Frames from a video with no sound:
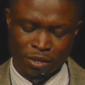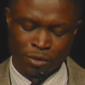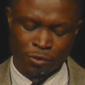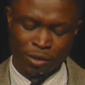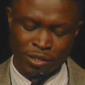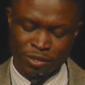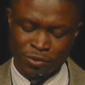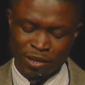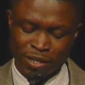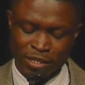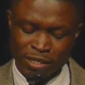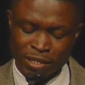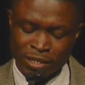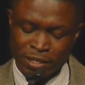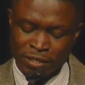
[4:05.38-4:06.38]

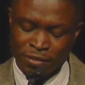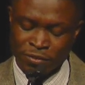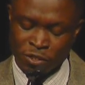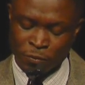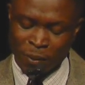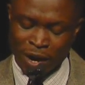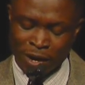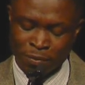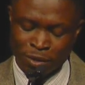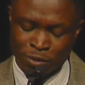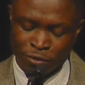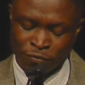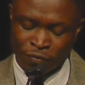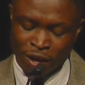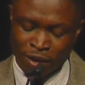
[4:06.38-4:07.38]
Consequently, this inspired me
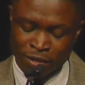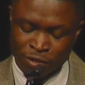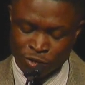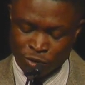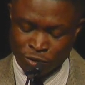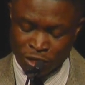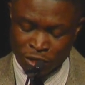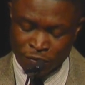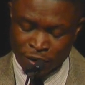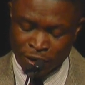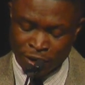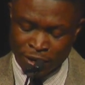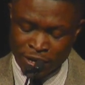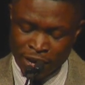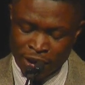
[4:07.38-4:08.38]
to found Students for a
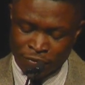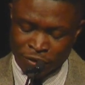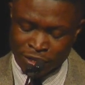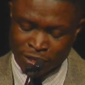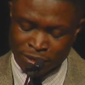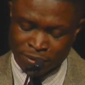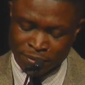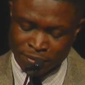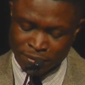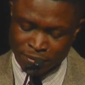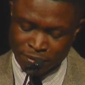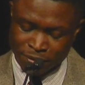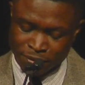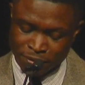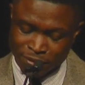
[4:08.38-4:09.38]
Healthy Africa,
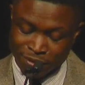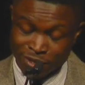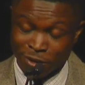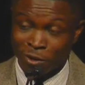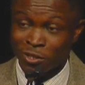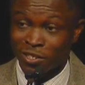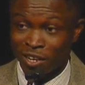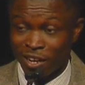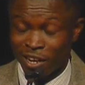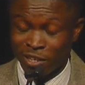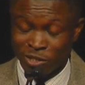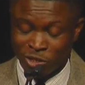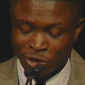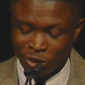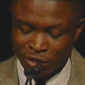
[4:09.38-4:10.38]
or SAHA
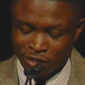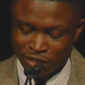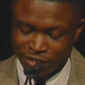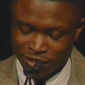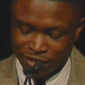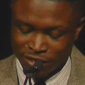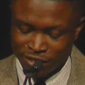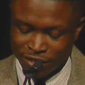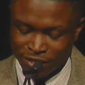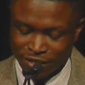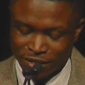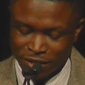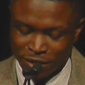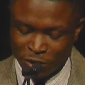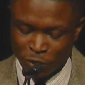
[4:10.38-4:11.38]
in short,
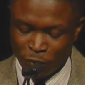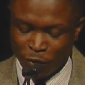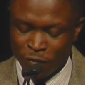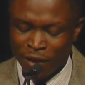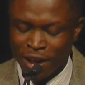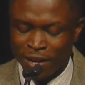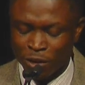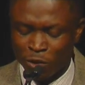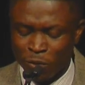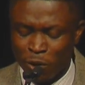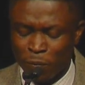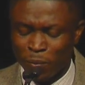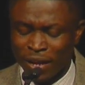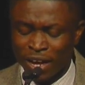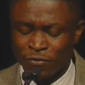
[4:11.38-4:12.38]
to provide a
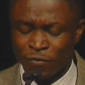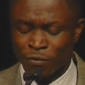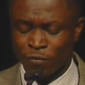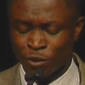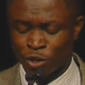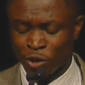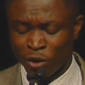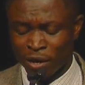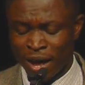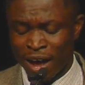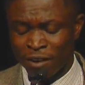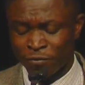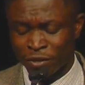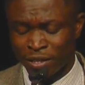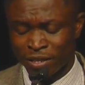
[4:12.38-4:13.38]
common platform for young
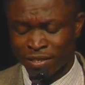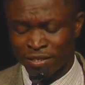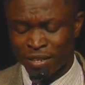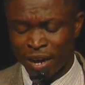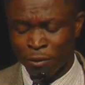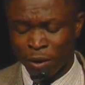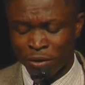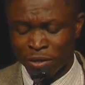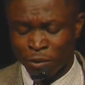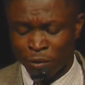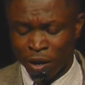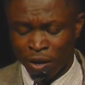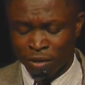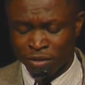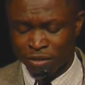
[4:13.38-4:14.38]
Africans around the
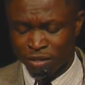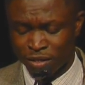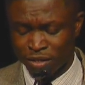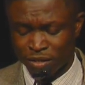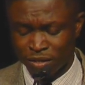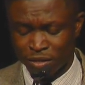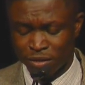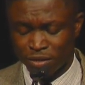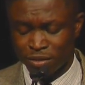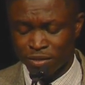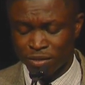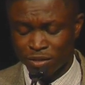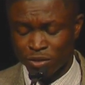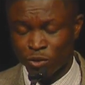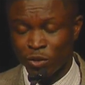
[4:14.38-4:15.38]
world
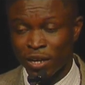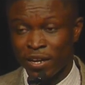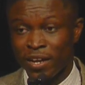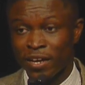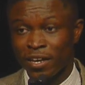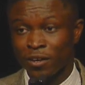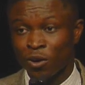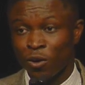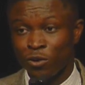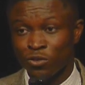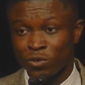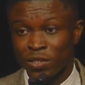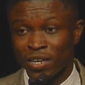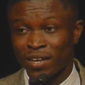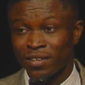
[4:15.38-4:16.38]
so that they can
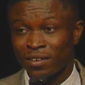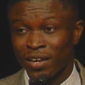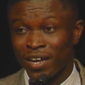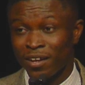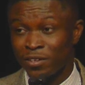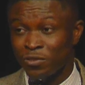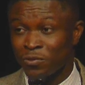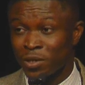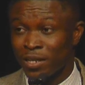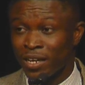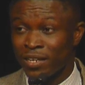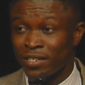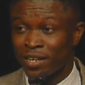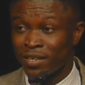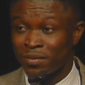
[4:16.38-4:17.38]
also tackle
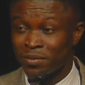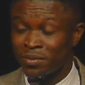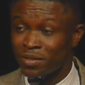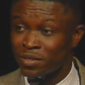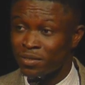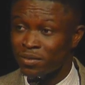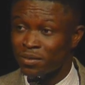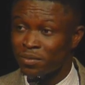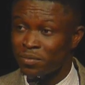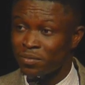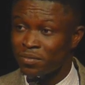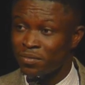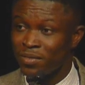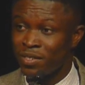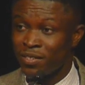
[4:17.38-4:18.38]
health-related
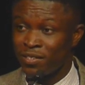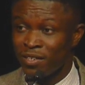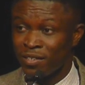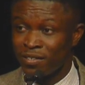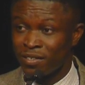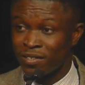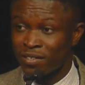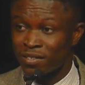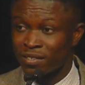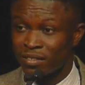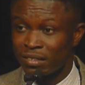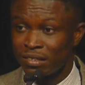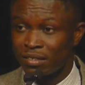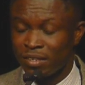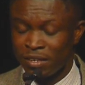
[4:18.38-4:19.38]
diseases
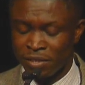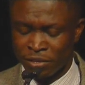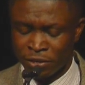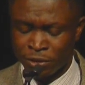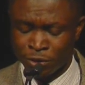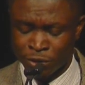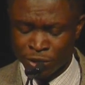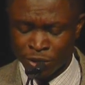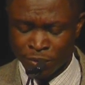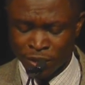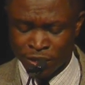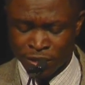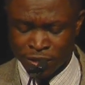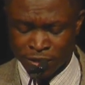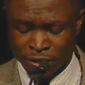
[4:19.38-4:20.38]
in their own
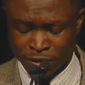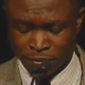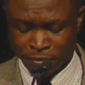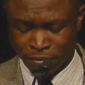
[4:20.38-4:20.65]
communities.